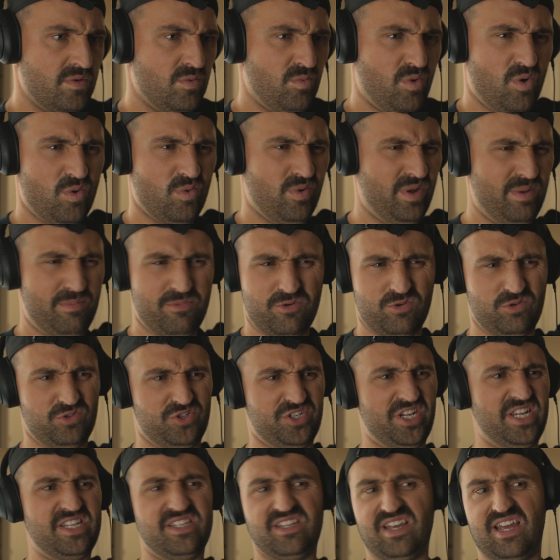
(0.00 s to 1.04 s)
Well, he bought
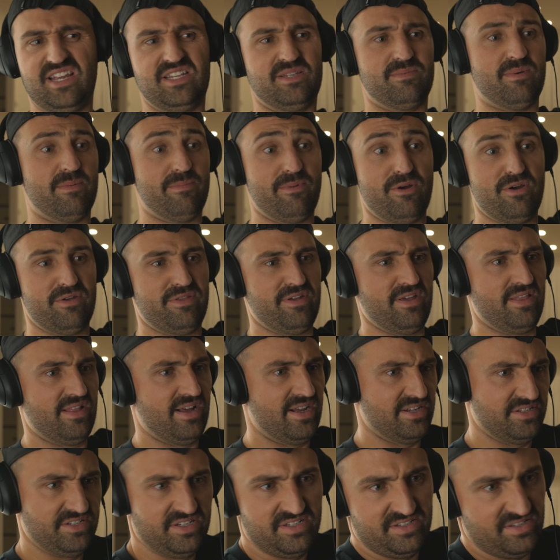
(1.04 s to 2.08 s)
cheesecake to my birthday
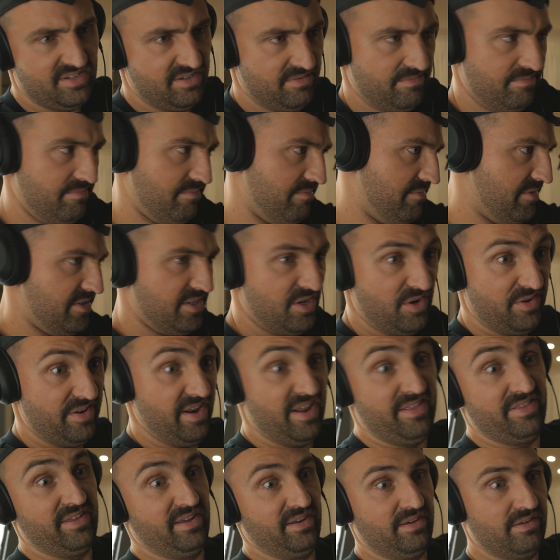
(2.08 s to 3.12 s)
last year, so it's not
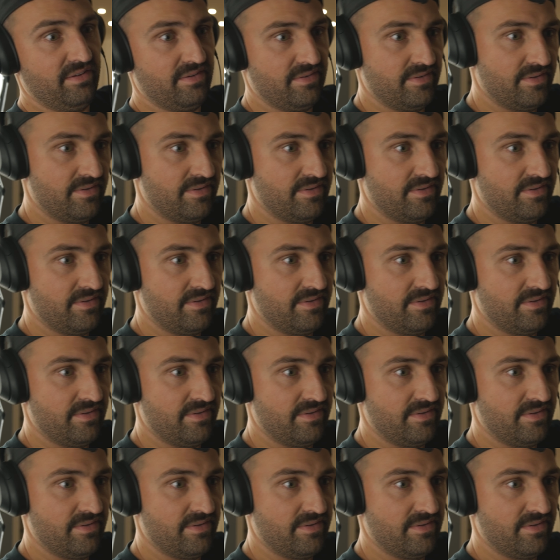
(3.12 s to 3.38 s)
nothing.